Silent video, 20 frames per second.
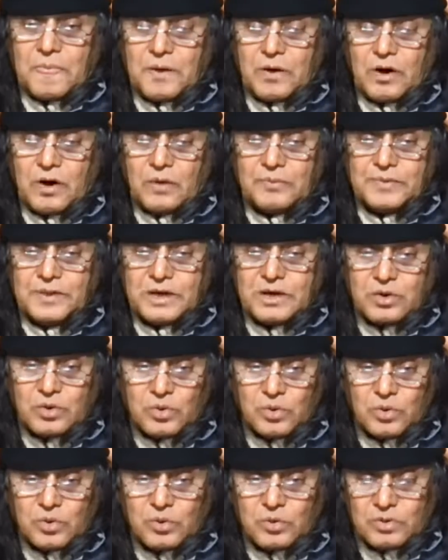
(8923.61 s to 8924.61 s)
of the
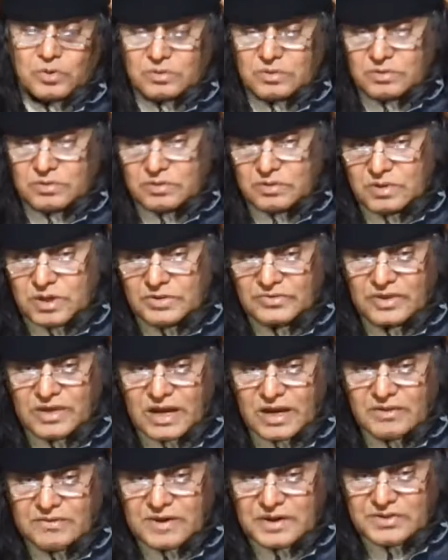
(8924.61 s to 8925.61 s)
coup as a
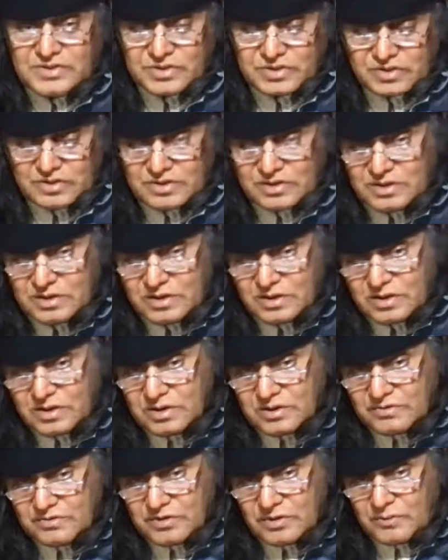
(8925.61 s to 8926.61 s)
diversion
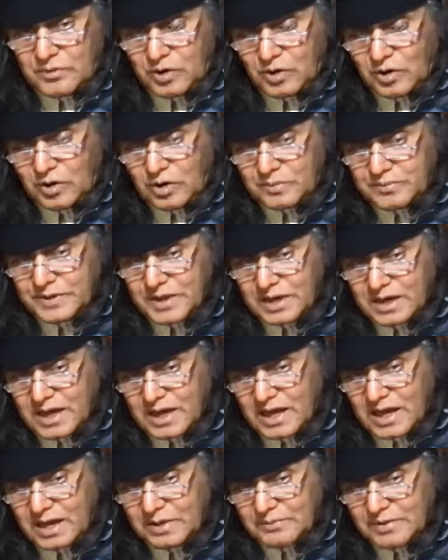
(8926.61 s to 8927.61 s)
from all of
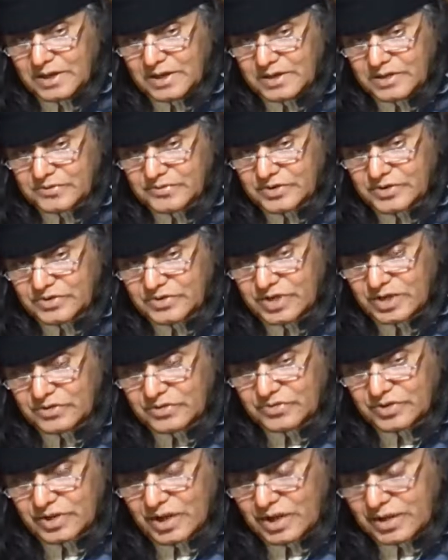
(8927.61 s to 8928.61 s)
that liability for
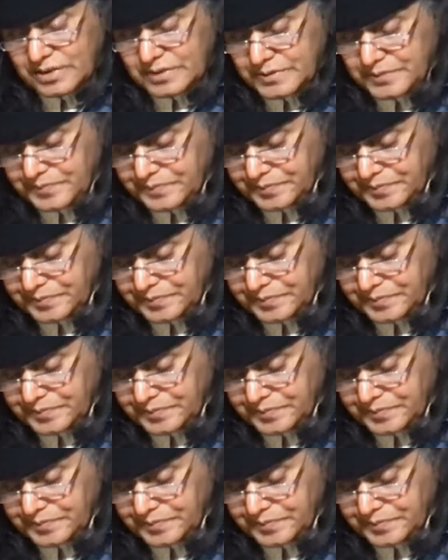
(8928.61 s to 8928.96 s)
genocide.